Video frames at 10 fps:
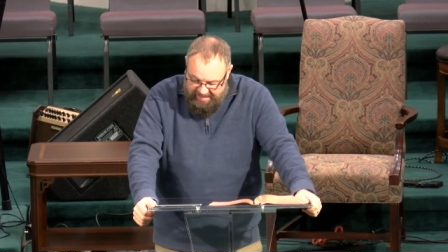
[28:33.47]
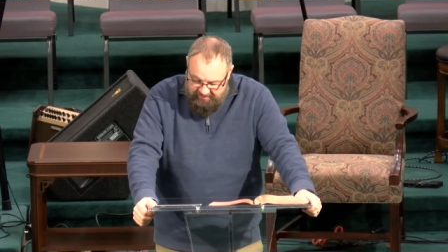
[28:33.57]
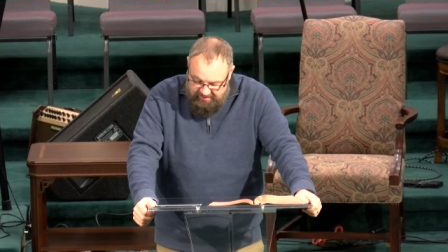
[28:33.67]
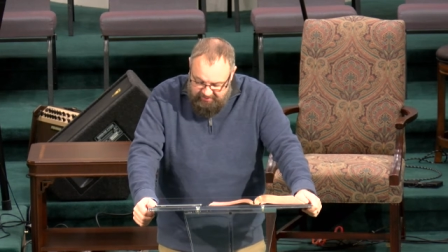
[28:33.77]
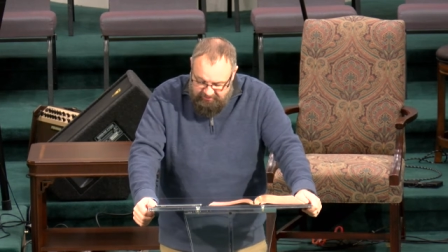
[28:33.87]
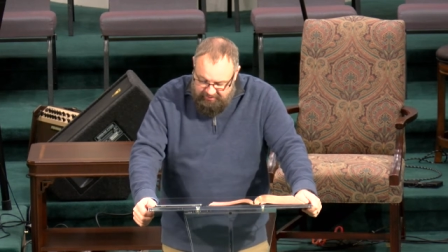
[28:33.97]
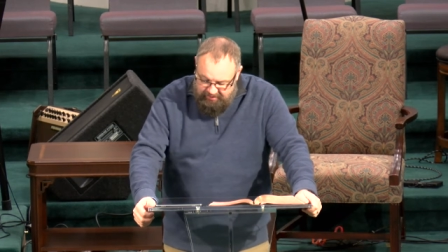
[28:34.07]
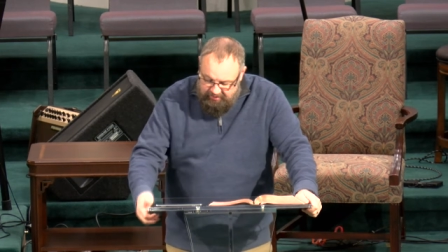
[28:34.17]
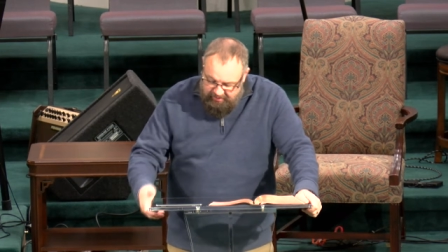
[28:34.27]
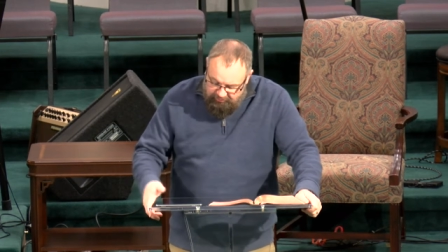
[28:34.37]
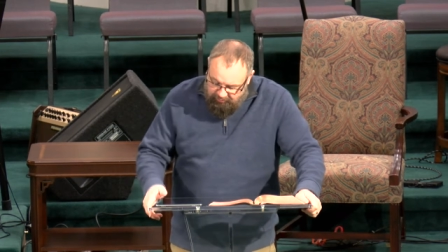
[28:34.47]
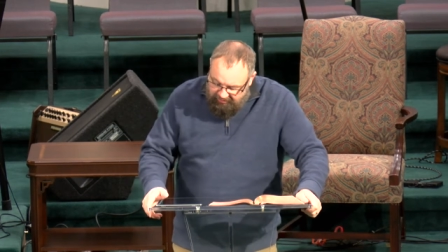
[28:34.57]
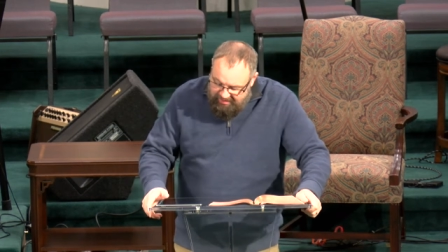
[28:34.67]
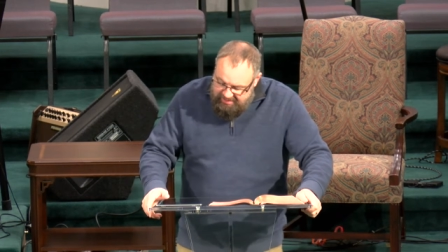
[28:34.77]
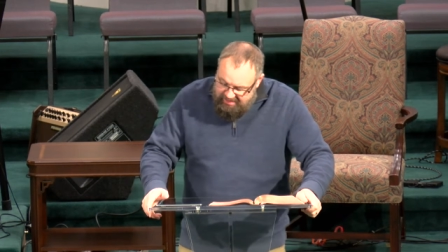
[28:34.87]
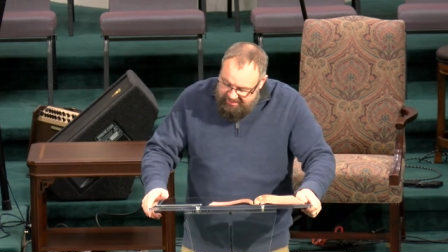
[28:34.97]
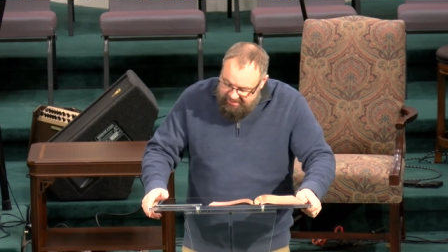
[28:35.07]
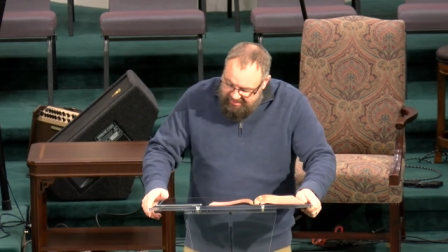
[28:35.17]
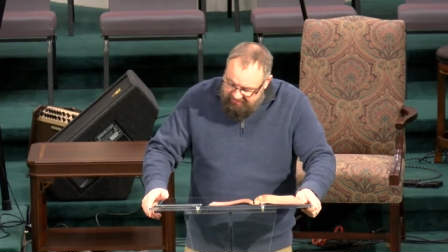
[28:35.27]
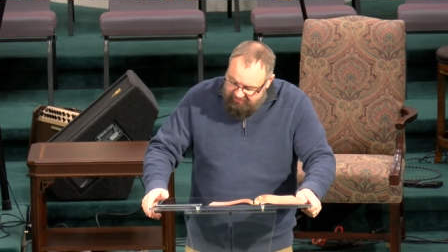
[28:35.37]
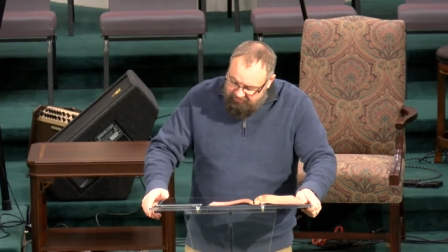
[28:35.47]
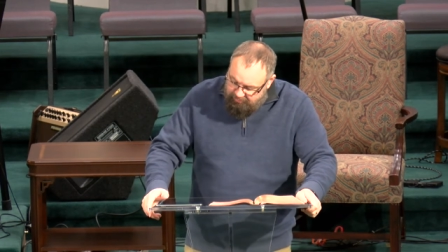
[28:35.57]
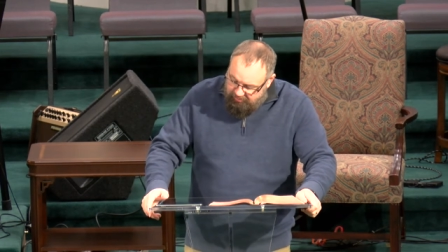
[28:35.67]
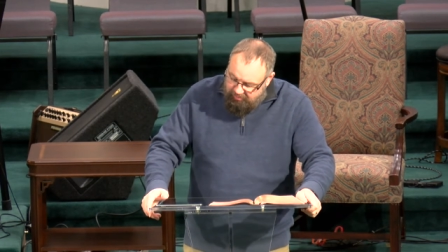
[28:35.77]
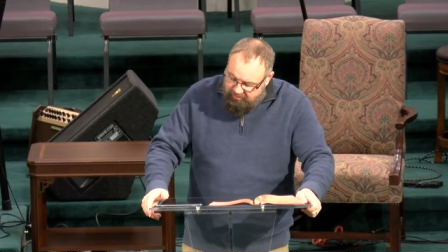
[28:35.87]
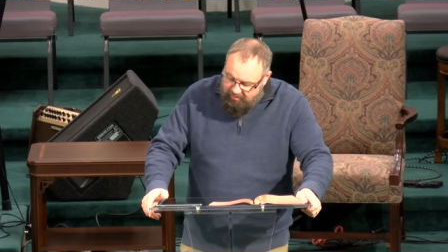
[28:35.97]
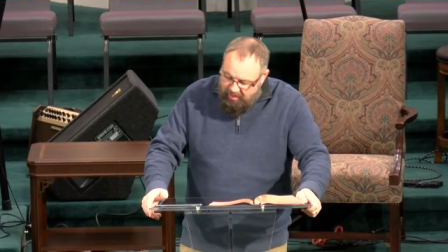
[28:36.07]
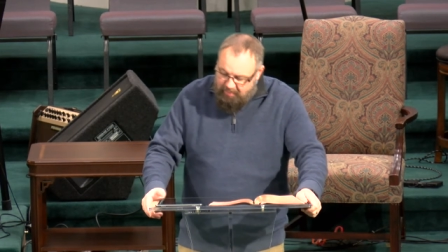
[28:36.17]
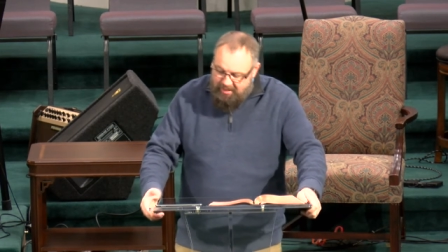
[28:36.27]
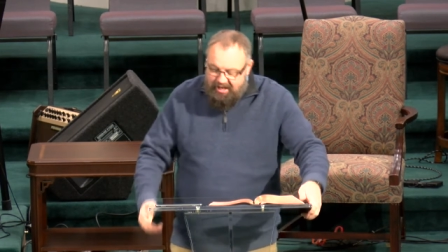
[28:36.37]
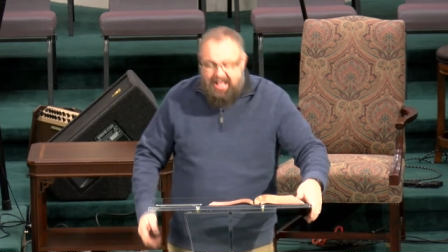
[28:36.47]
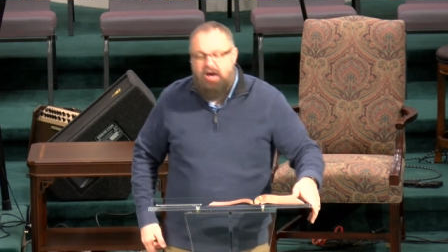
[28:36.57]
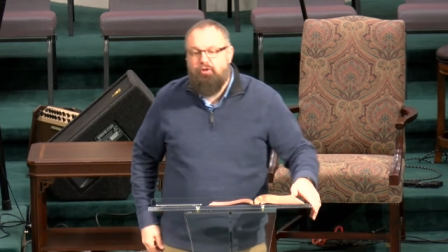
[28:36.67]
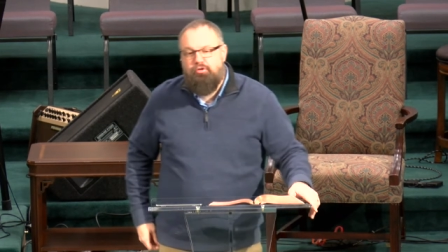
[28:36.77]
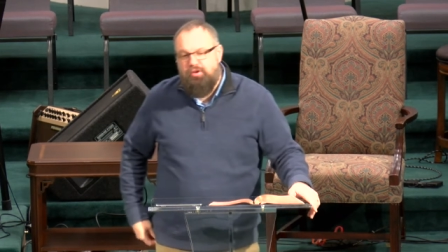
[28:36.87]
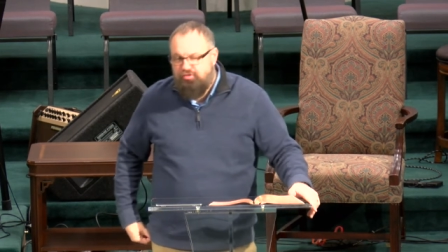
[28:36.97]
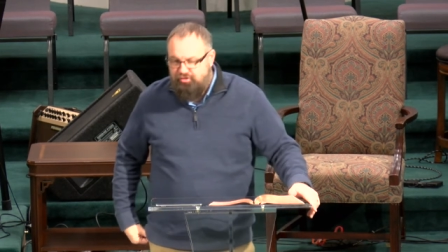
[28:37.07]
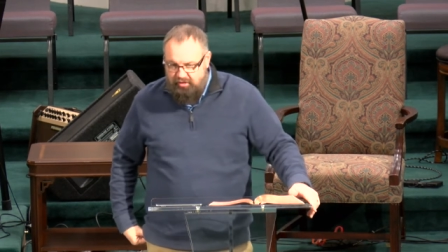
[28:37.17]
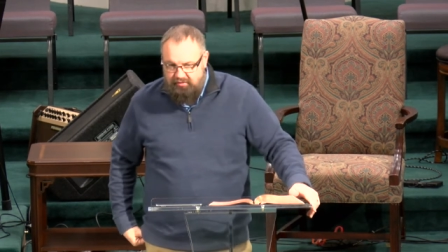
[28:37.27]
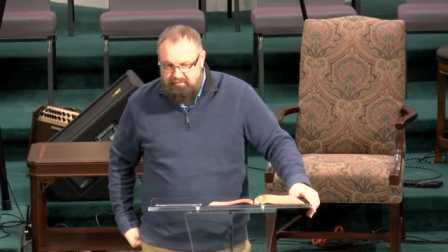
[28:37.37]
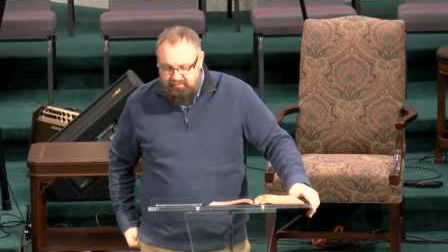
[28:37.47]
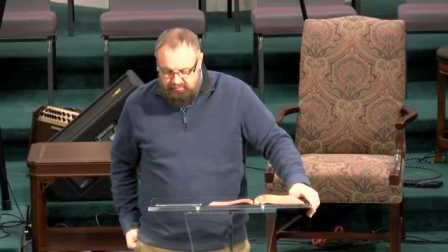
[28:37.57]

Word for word: The incident is related in this book about how Christian,